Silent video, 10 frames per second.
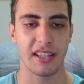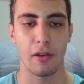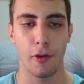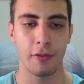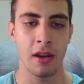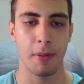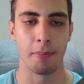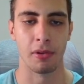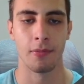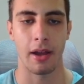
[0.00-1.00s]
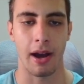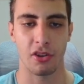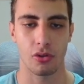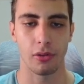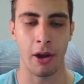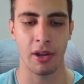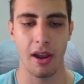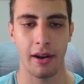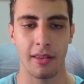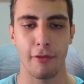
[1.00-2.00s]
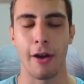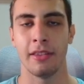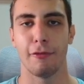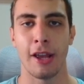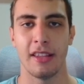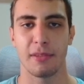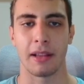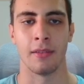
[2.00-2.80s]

let's say 15 people scroll down here and they find this